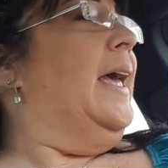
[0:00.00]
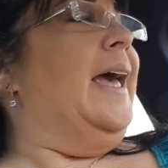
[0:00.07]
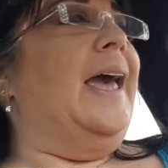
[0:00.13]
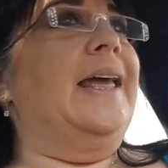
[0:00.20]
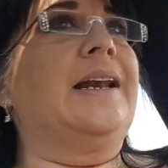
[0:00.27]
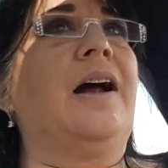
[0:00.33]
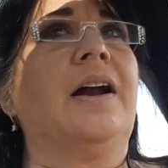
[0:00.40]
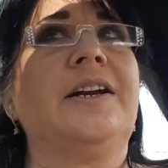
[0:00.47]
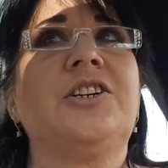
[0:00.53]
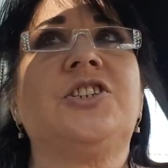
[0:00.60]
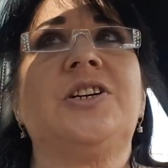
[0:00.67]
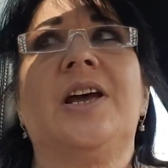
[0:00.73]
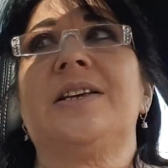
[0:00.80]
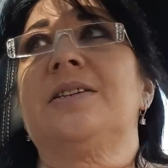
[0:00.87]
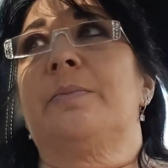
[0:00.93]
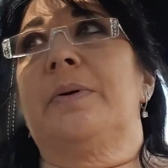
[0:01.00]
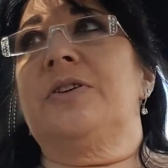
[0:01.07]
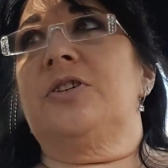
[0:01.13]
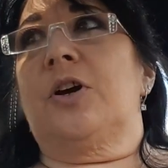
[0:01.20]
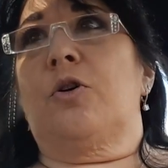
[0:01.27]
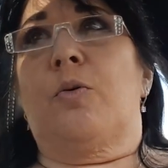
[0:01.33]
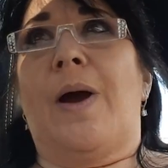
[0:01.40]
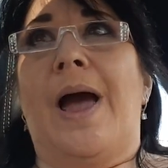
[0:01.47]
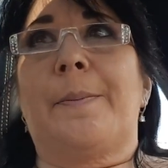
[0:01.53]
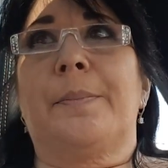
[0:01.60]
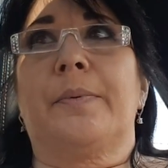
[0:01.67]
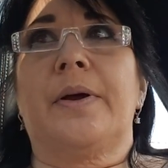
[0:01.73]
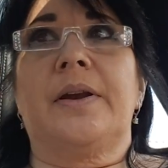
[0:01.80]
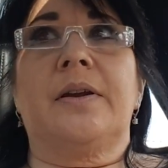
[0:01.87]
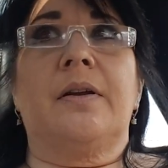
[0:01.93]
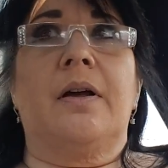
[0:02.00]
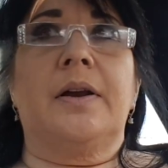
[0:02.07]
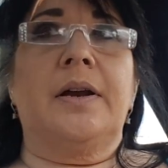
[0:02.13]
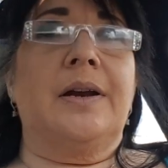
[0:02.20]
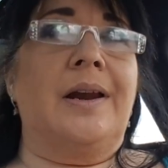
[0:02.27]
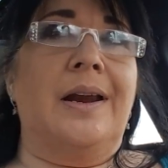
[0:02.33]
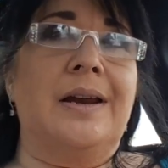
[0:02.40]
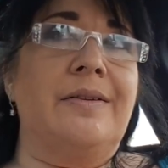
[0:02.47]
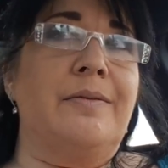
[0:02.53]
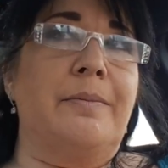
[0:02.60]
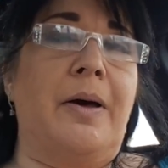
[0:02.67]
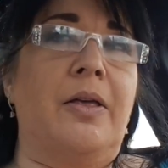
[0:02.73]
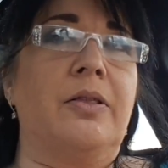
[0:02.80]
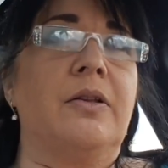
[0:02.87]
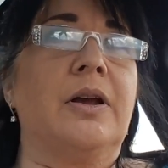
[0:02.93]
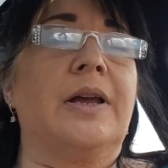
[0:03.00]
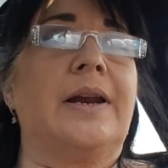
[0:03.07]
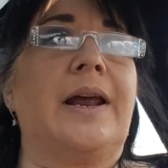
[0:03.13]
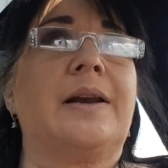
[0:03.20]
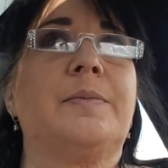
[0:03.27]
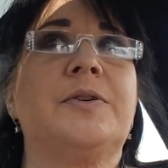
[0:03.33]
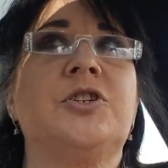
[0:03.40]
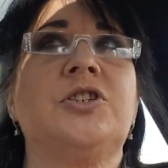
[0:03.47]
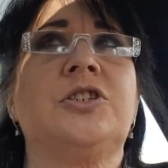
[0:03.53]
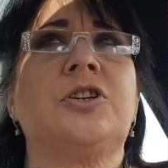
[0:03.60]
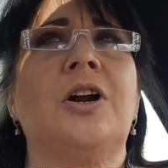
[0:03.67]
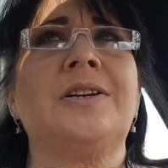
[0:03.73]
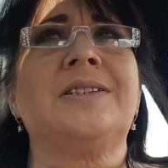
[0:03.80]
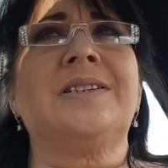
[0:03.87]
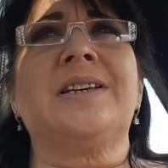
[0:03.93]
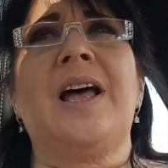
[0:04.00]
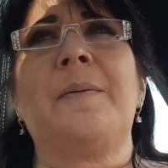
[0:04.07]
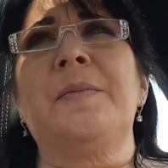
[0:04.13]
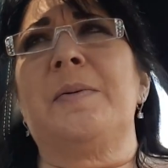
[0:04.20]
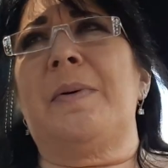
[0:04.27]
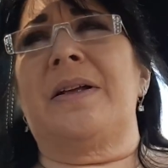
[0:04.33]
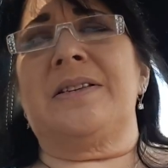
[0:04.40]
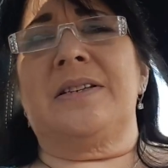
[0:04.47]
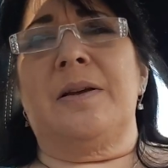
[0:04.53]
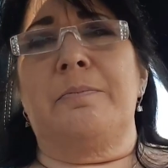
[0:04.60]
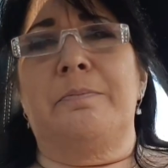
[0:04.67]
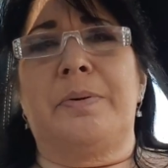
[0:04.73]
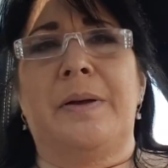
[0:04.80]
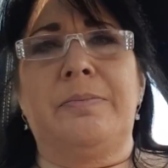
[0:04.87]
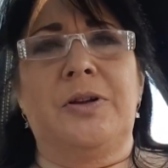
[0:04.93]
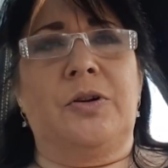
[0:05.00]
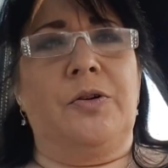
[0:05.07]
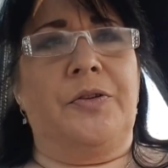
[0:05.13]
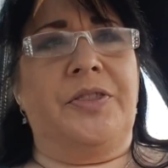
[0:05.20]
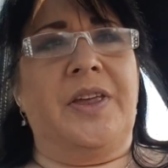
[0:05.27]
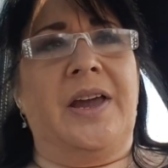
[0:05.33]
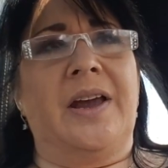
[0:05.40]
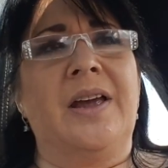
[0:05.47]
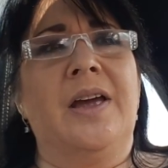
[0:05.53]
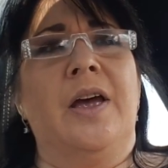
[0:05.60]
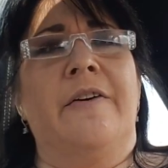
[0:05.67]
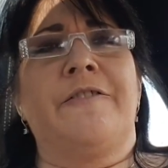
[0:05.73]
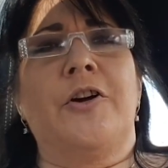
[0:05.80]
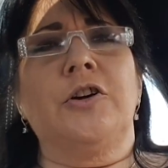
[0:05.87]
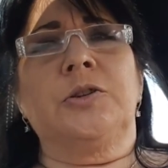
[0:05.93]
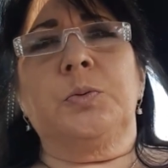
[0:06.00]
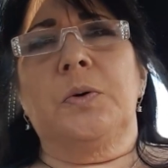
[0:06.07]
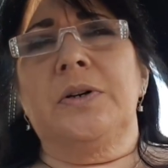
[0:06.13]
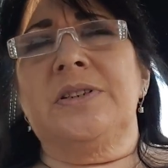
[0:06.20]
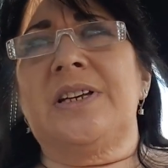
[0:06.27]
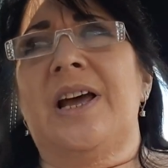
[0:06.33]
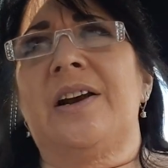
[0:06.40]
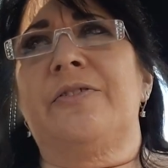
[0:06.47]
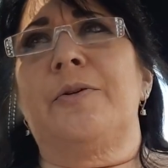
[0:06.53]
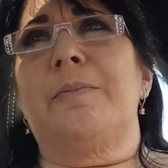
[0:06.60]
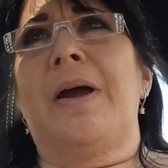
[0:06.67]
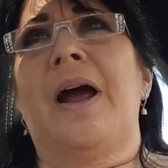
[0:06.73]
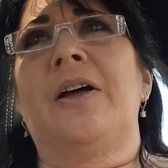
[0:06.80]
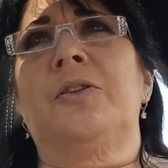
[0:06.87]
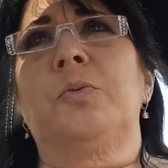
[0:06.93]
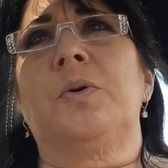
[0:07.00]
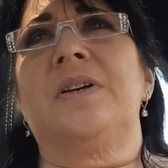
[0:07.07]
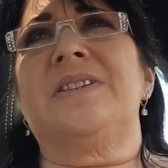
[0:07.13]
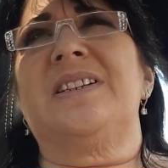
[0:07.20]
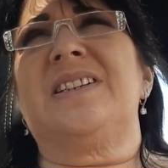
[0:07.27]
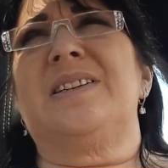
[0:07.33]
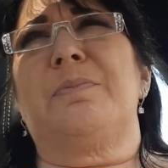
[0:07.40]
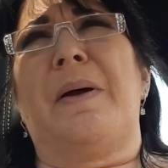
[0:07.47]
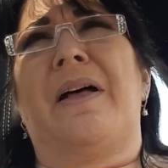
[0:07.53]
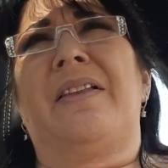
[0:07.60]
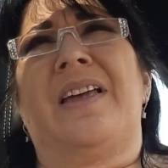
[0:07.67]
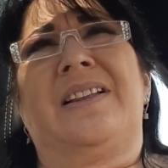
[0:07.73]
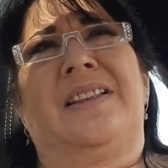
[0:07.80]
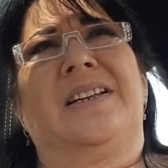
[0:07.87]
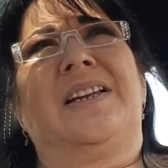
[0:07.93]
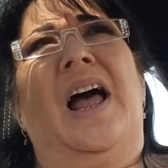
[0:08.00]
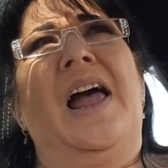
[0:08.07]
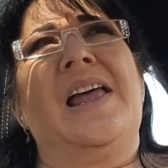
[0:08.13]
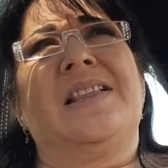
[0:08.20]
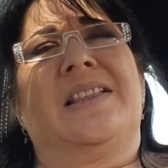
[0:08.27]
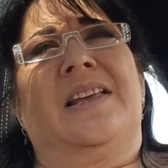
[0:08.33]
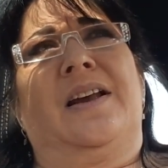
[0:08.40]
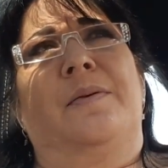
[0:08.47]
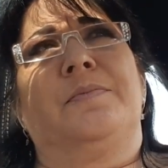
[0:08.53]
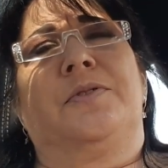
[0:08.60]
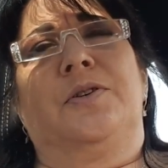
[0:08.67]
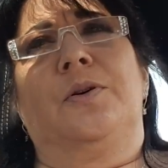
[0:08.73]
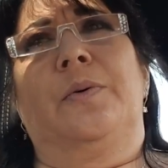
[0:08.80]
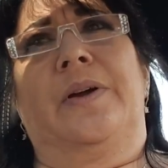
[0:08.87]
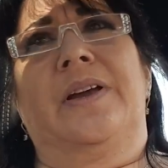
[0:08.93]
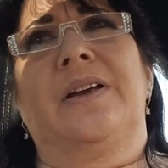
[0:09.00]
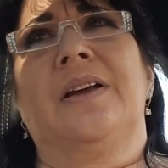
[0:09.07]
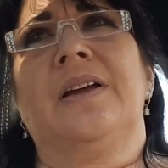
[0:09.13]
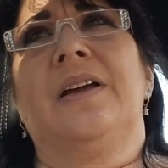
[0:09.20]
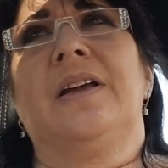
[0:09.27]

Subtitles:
And on it, she has a bunch of crap written on it, and I didn't even bother looking at it, but she starts to tell me about some biblical thing. First words out of her mouth was, it's about, like, the diet that I'm doing.